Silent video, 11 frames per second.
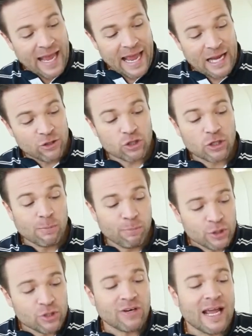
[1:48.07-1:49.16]
And you can
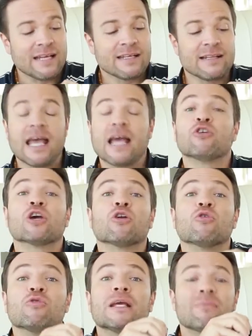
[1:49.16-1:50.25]
put your hand in there and you
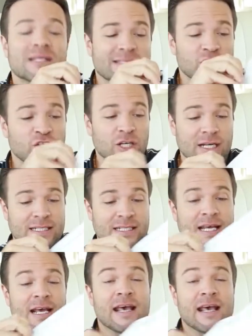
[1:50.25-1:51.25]
can reposition it.